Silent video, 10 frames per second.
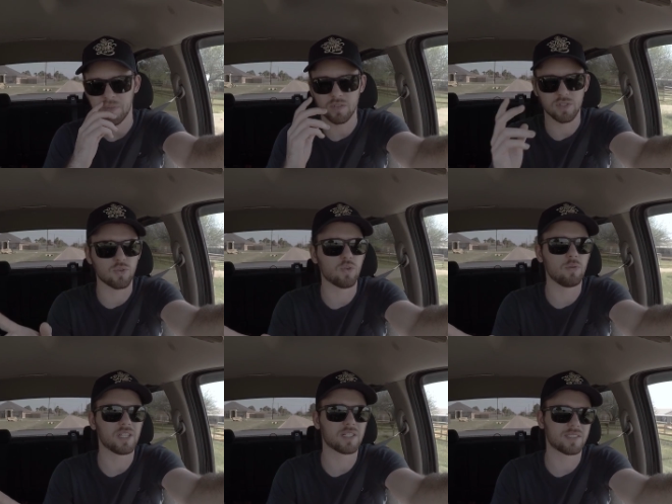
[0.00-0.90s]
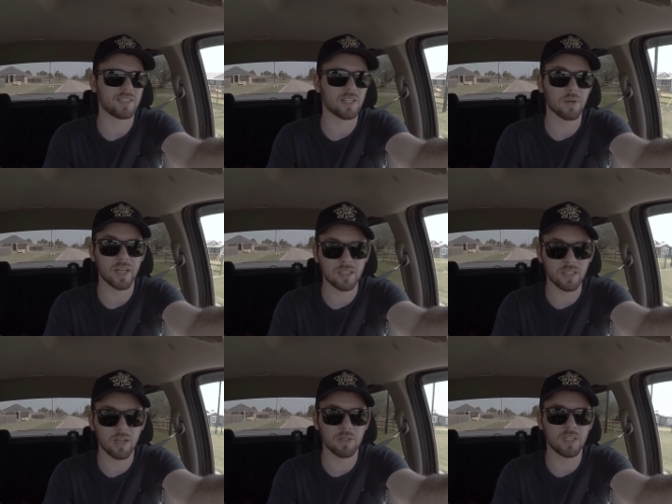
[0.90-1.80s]
which is cool because
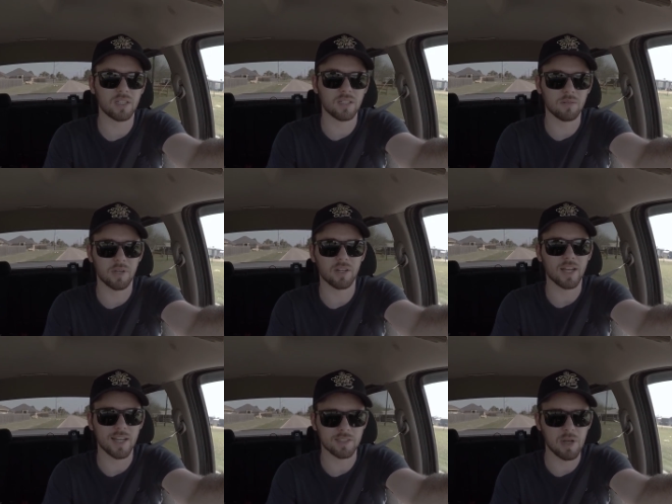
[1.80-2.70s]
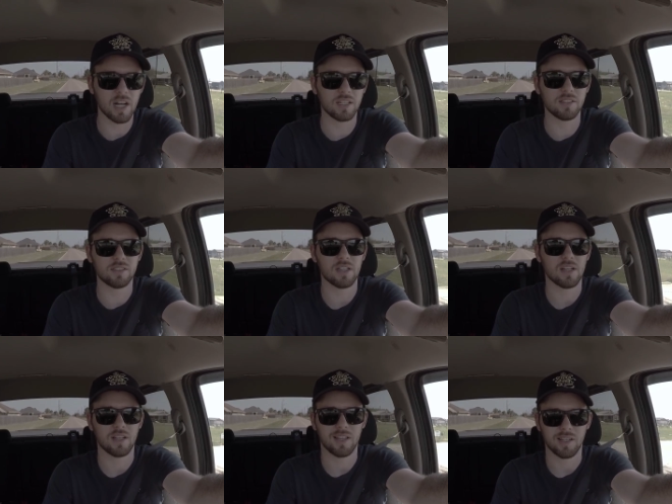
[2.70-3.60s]
theoretically I'd be getting better gas mileage,
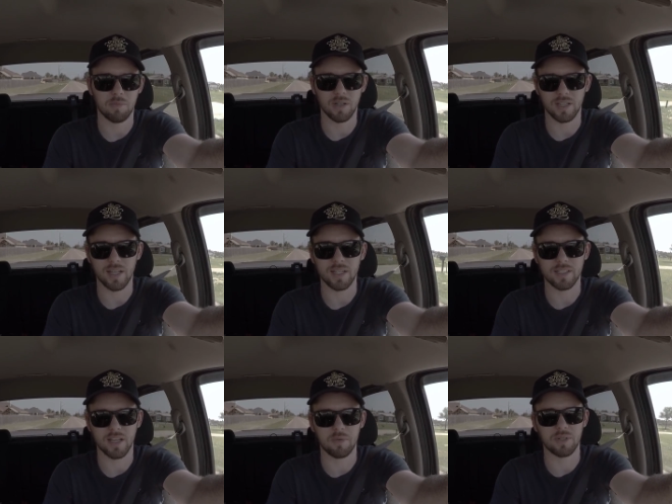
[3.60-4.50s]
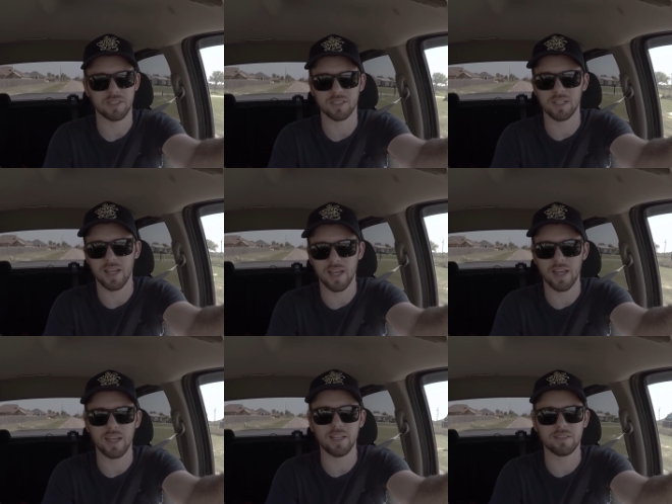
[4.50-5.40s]
but anytime I went to
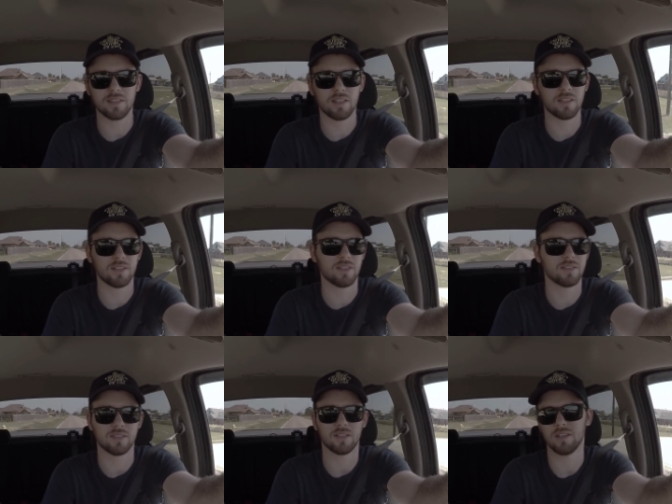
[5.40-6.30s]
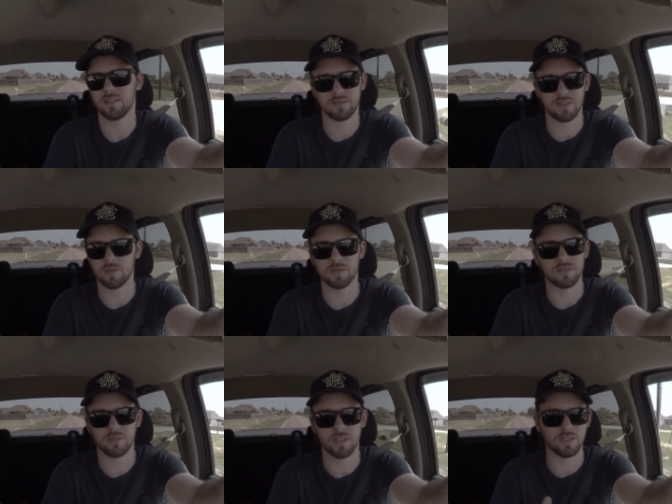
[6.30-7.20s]
eight cylinders, uh,
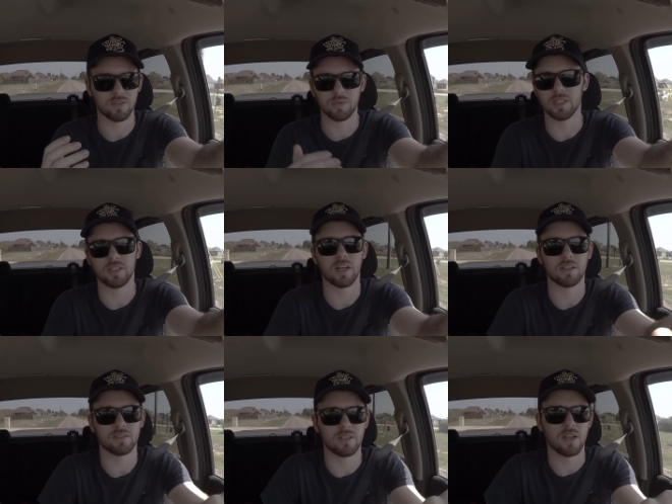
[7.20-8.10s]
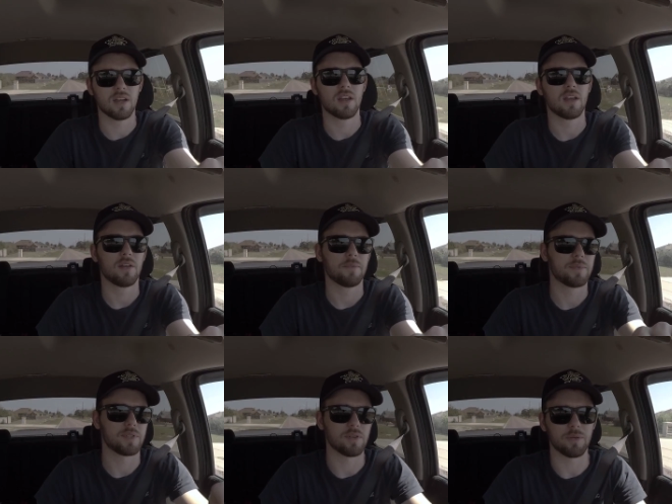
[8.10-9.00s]
it, it, just went down.
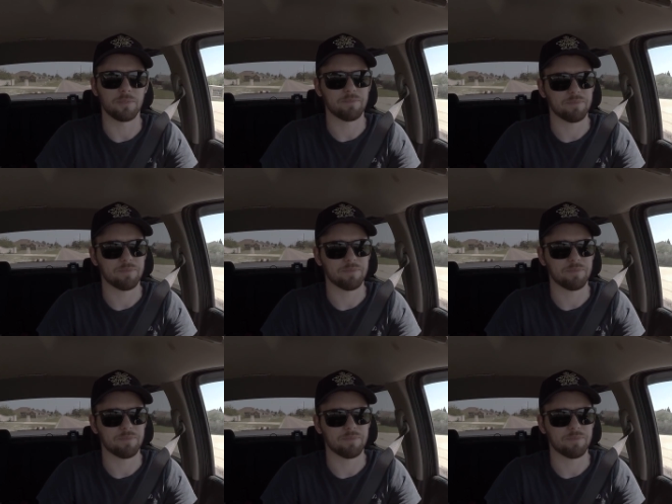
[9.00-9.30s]
So